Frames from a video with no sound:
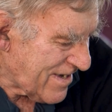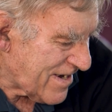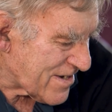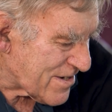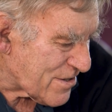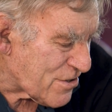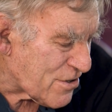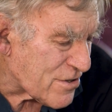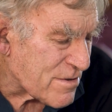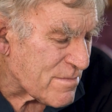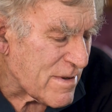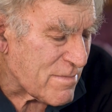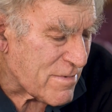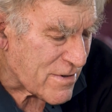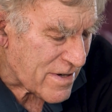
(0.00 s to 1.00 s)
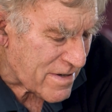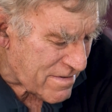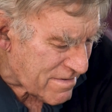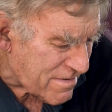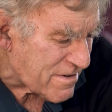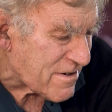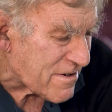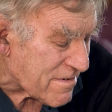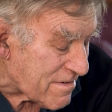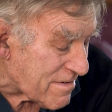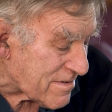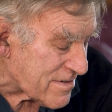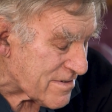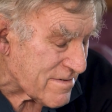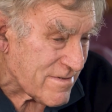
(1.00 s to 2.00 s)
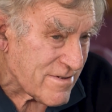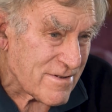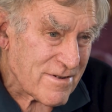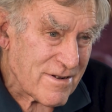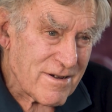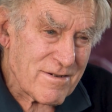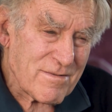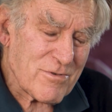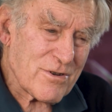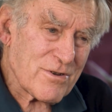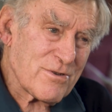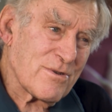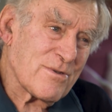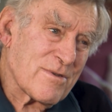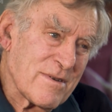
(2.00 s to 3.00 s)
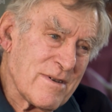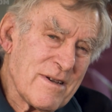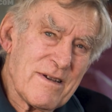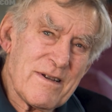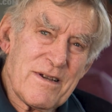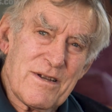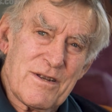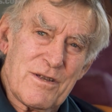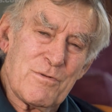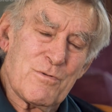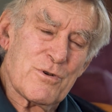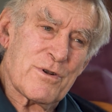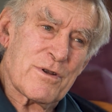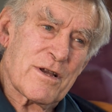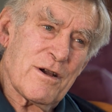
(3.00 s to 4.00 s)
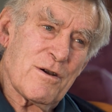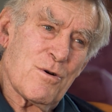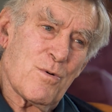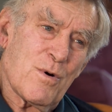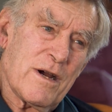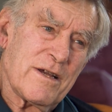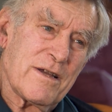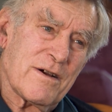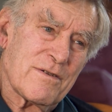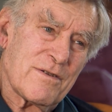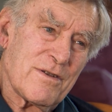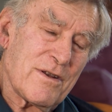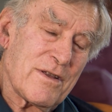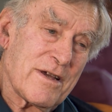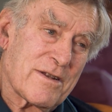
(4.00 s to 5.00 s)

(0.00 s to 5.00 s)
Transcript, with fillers: are you hurting me, boy? Are you hurting? I said, no, no, I'm not hurt. He wouldn't go away. I nearly